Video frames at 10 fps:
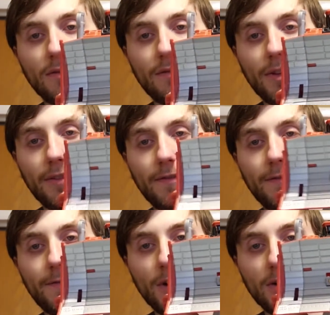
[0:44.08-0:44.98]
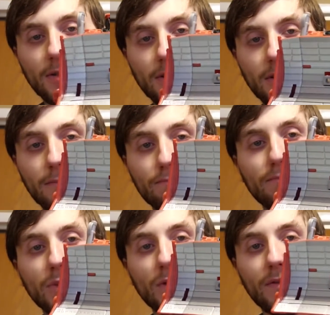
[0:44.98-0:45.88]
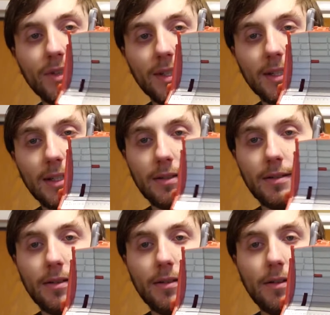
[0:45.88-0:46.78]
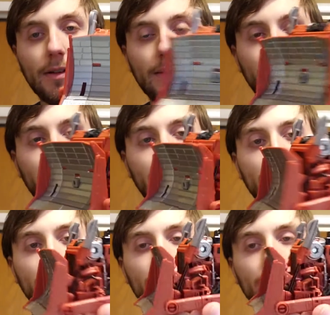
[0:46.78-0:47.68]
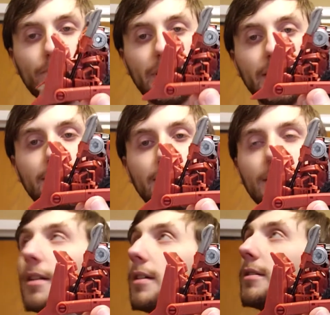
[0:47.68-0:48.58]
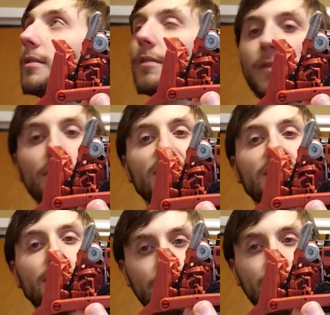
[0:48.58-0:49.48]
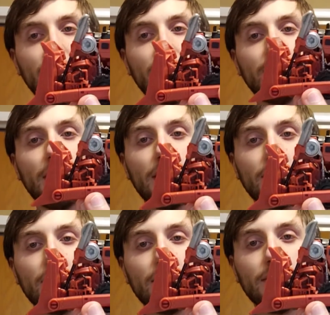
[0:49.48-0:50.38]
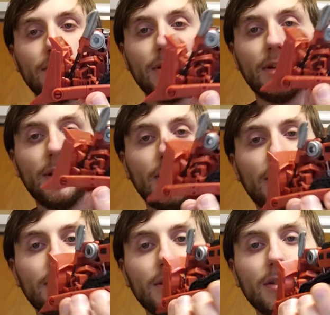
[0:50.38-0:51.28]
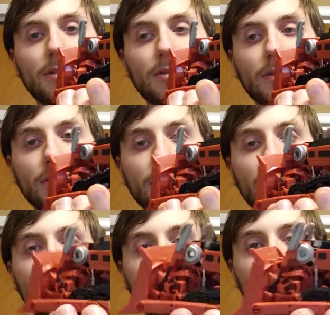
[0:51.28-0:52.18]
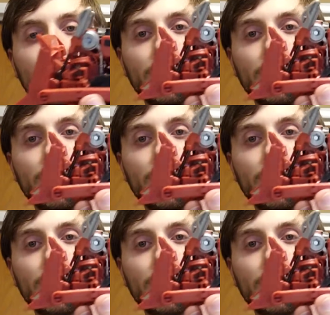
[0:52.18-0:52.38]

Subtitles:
of the Fallen movie. Another piece of Devastator to go along with